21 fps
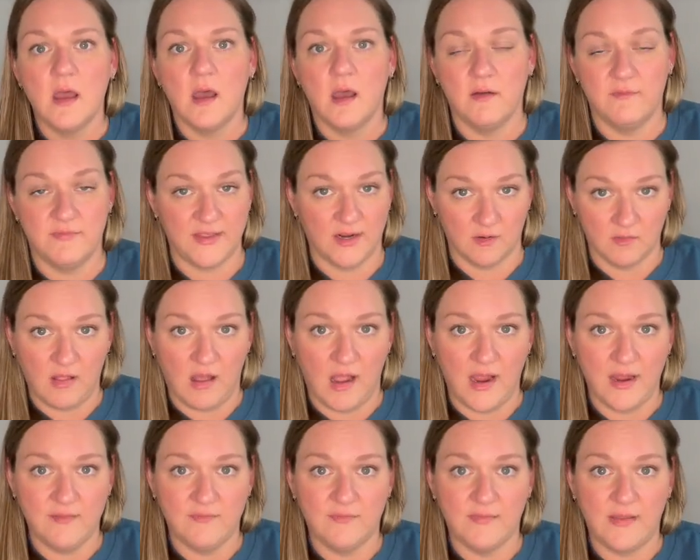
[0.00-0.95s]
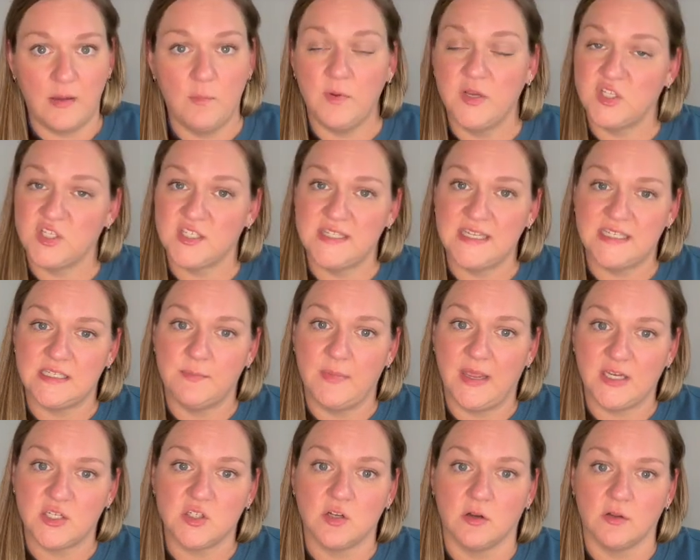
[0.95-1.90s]
of their life. And we just need to
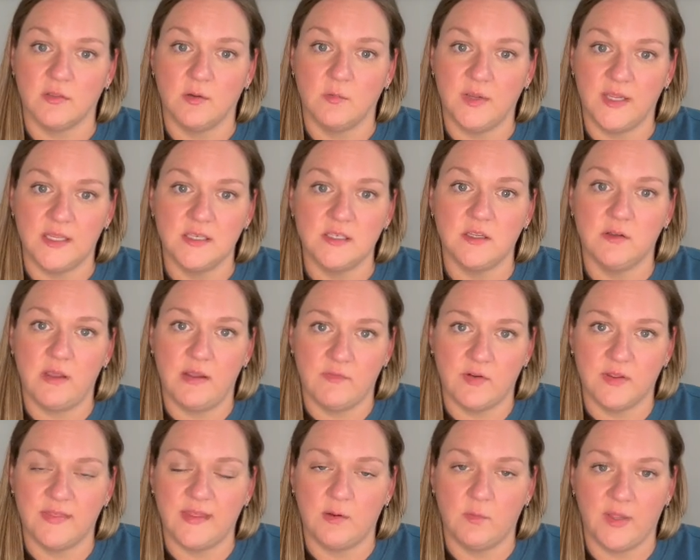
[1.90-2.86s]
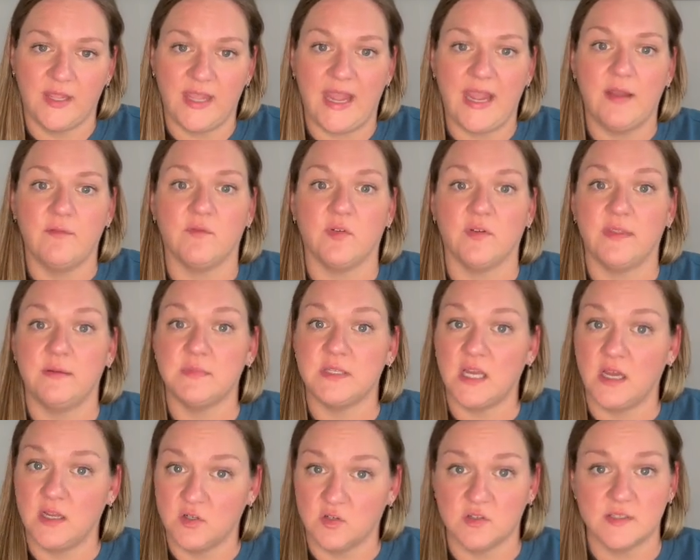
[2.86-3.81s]
make sure that we can do everything we can for them
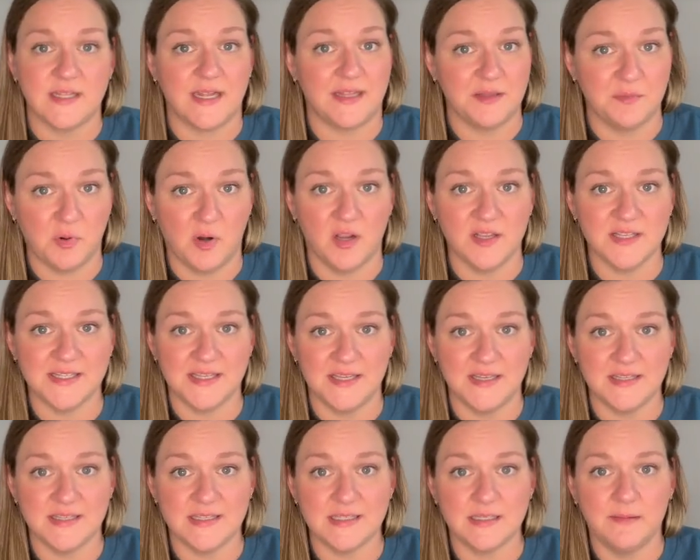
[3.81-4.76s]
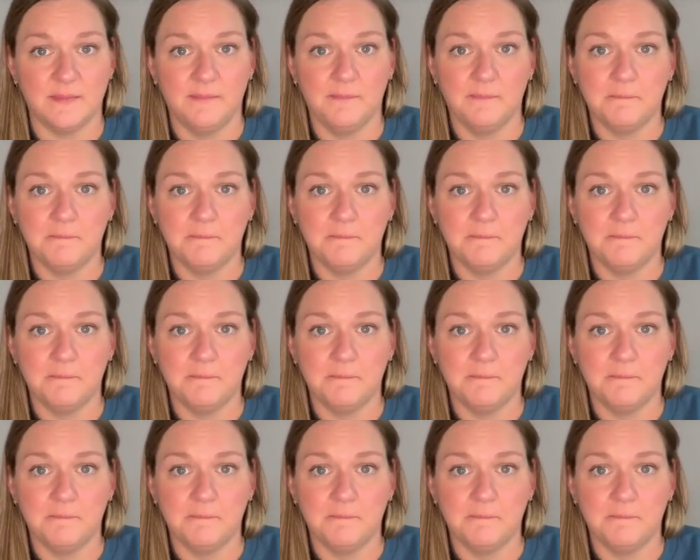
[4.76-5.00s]
to understand the process.